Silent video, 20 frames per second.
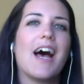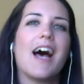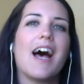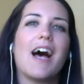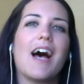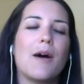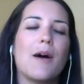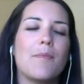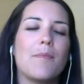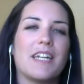
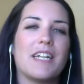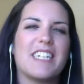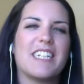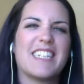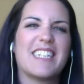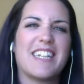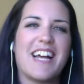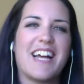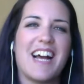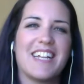and it
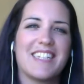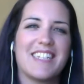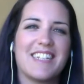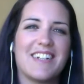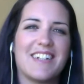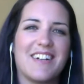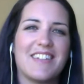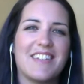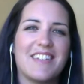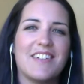still has it
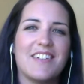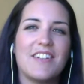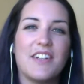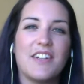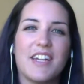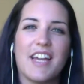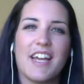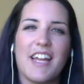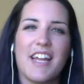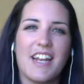on there, you
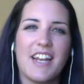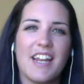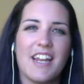can